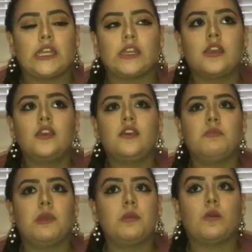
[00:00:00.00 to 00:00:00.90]
Like,
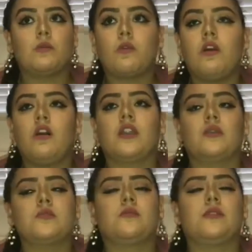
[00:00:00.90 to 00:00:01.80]
maybe it went wrong,
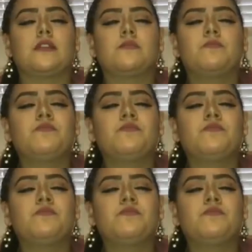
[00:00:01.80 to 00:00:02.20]
and I'm like,